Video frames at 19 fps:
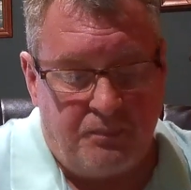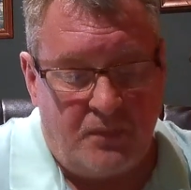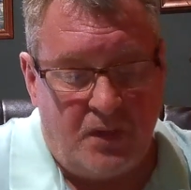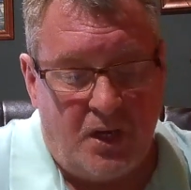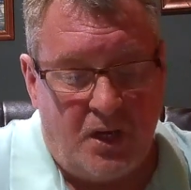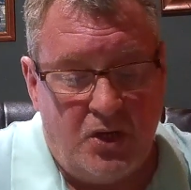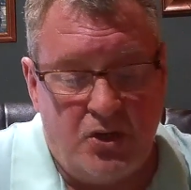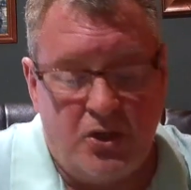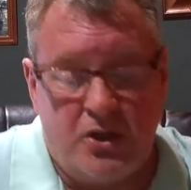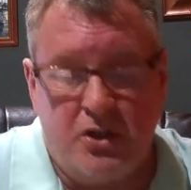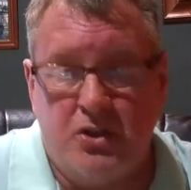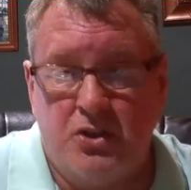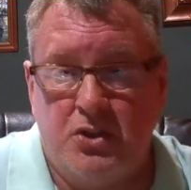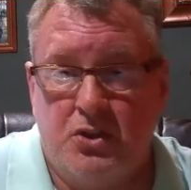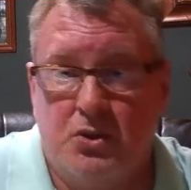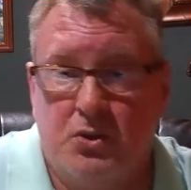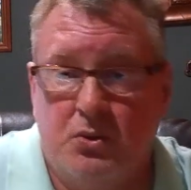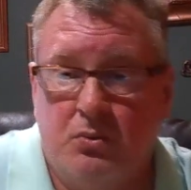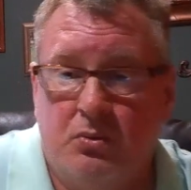And you're going to
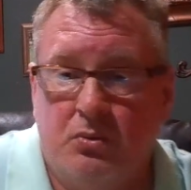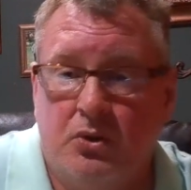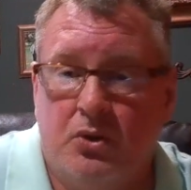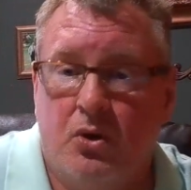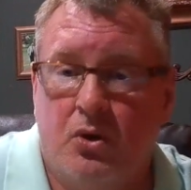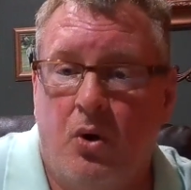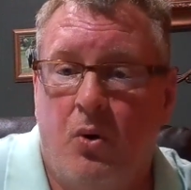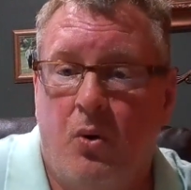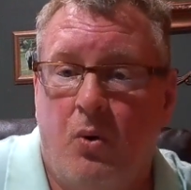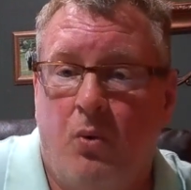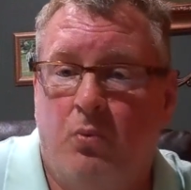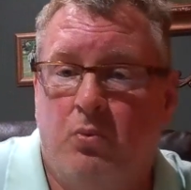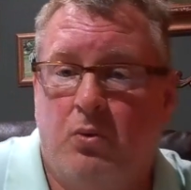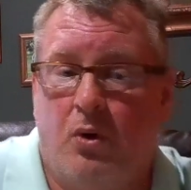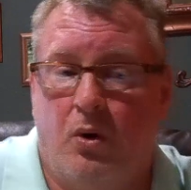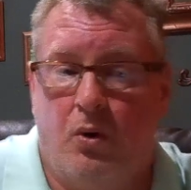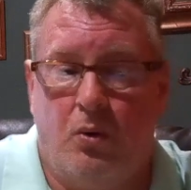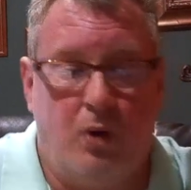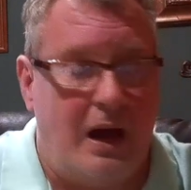do your whole
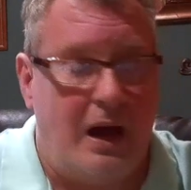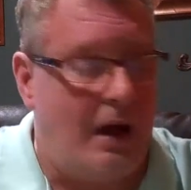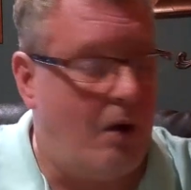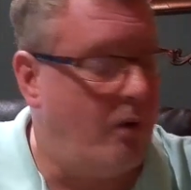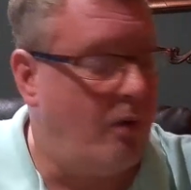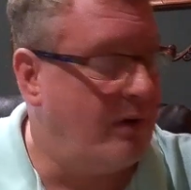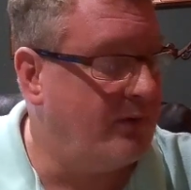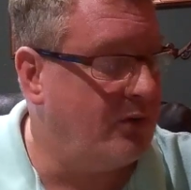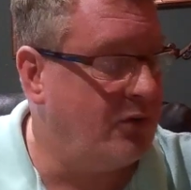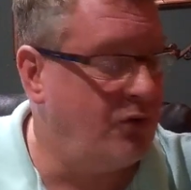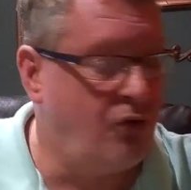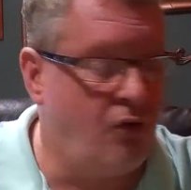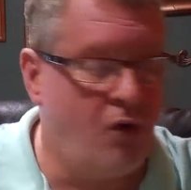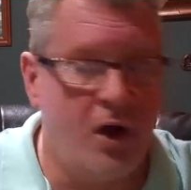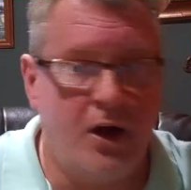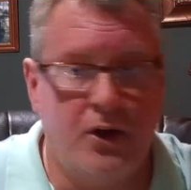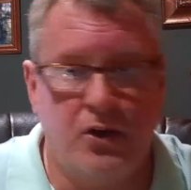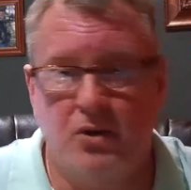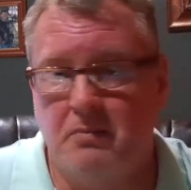row, however
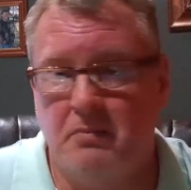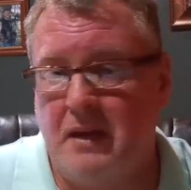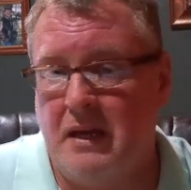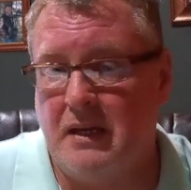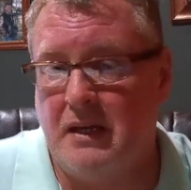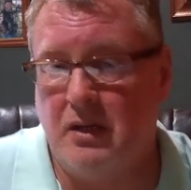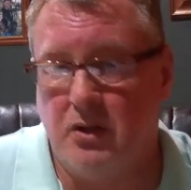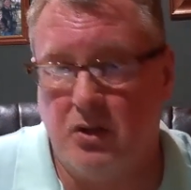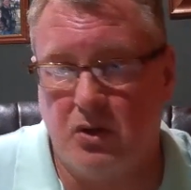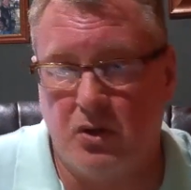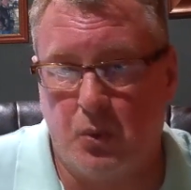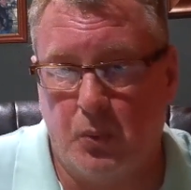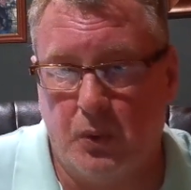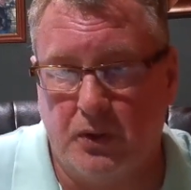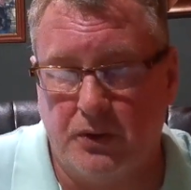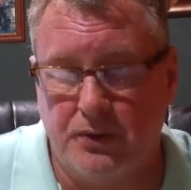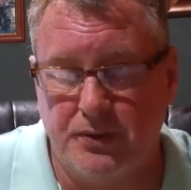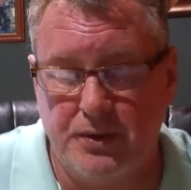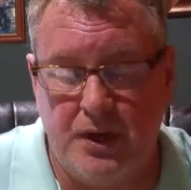long you're making your quilt.